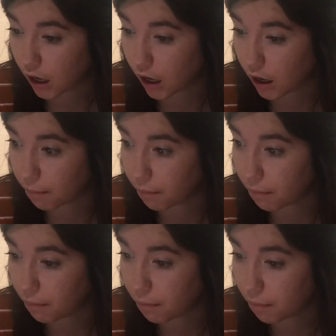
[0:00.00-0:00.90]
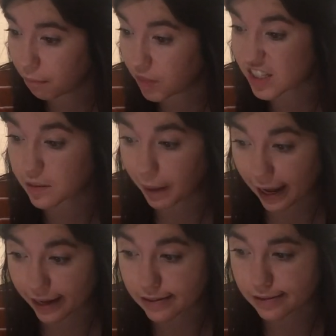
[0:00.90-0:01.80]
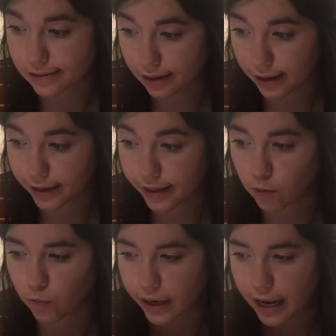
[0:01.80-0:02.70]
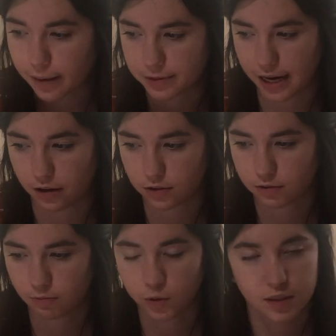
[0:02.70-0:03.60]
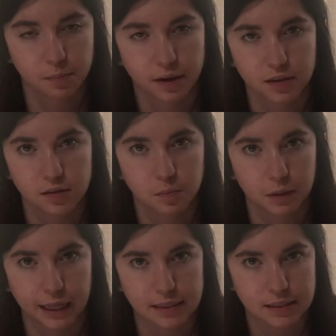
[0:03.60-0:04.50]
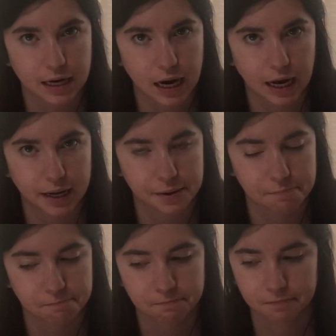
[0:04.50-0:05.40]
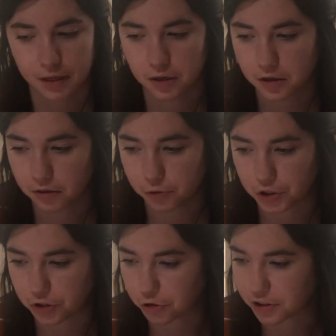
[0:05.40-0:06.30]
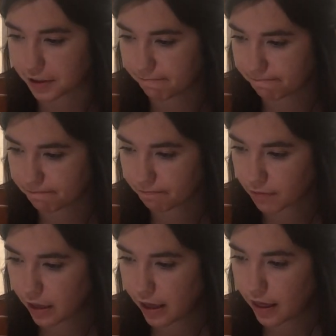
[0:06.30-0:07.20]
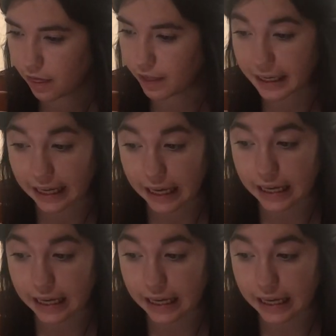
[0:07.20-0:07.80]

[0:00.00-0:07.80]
um, the spies decided that Rahab's house was the best place to hide, which is interesting. The